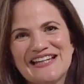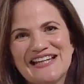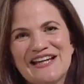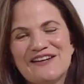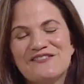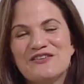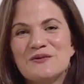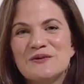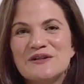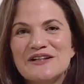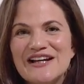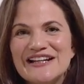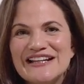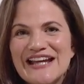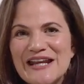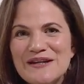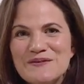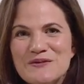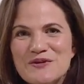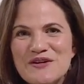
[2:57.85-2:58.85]
If you would like
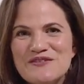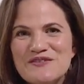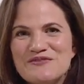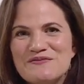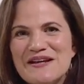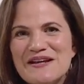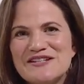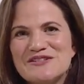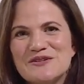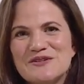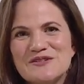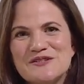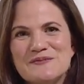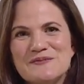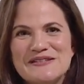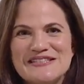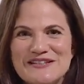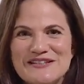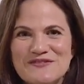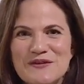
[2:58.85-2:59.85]
any more information on
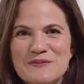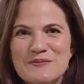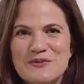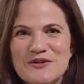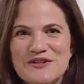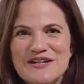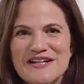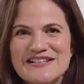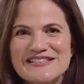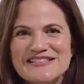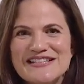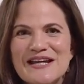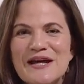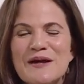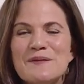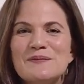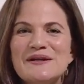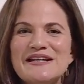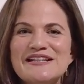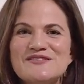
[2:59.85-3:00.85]
specific products,
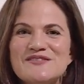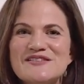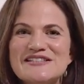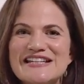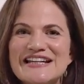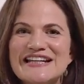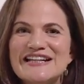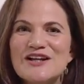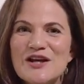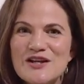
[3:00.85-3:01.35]
please visit